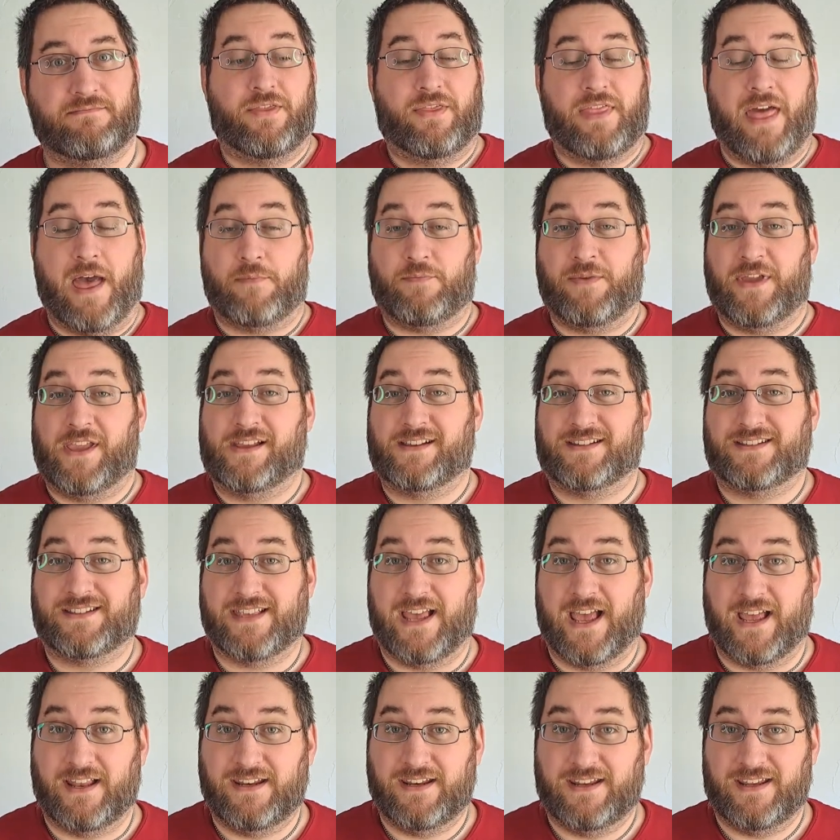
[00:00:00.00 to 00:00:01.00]
That being
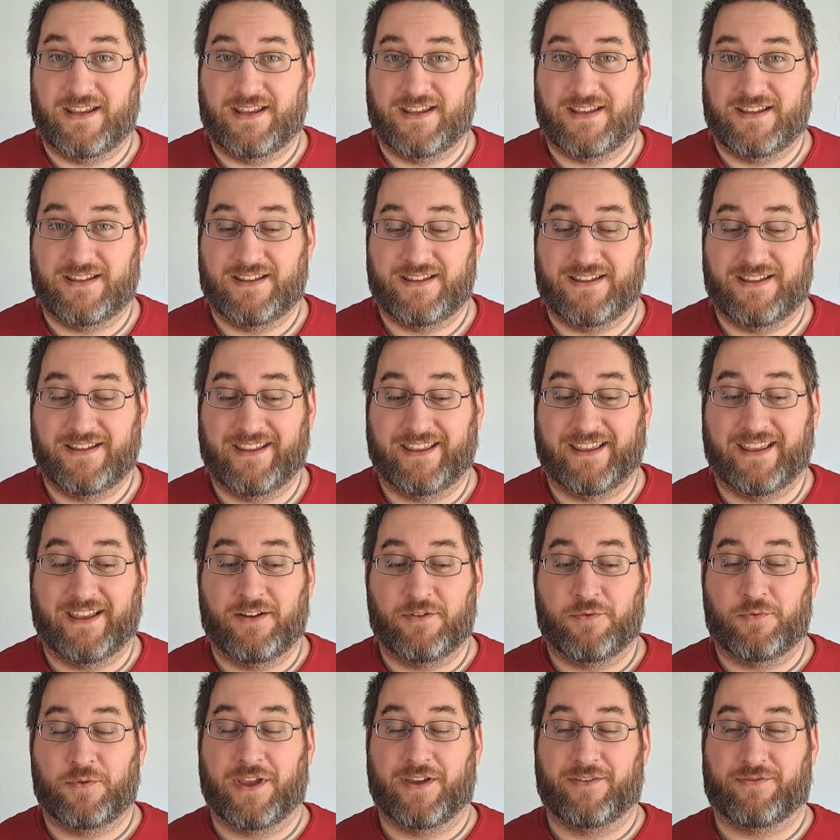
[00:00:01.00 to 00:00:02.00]
said,
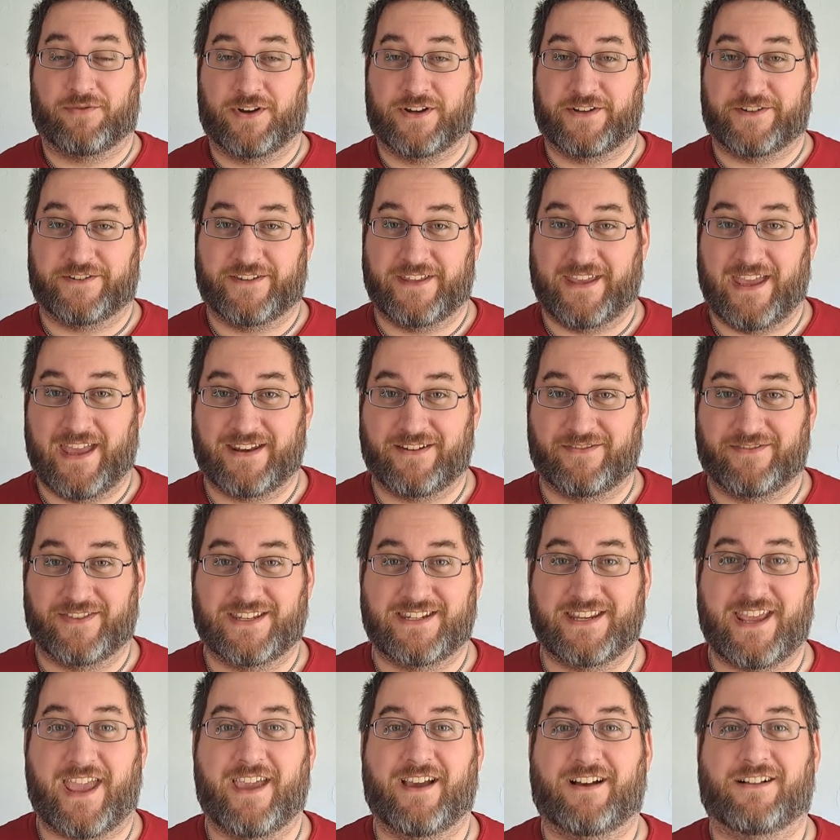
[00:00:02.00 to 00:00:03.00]
we have reached the end of the
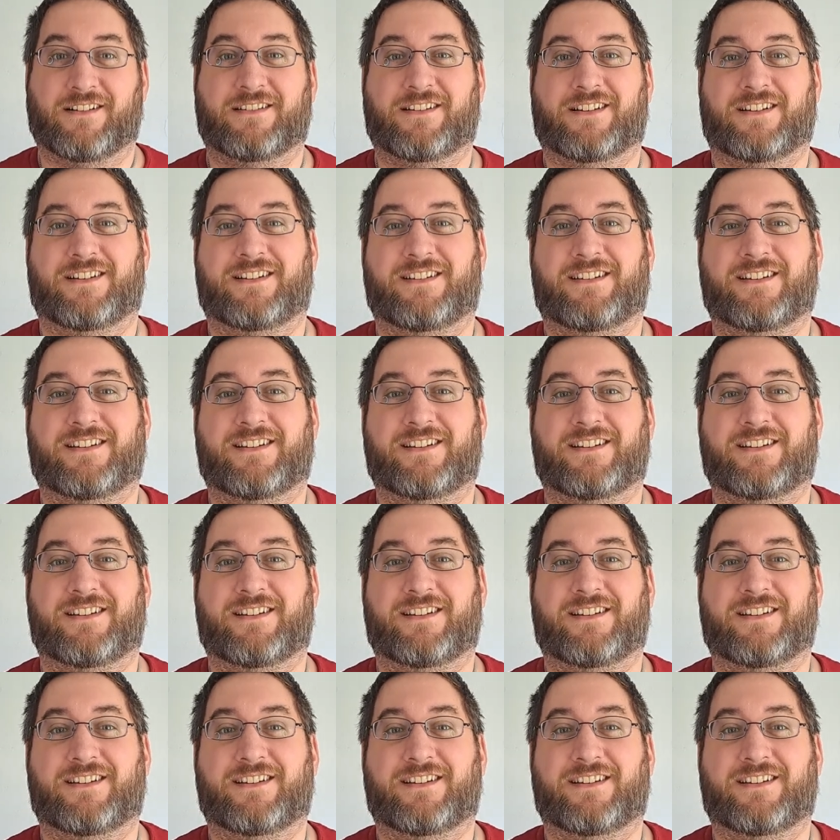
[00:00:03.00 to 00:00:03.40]
tale.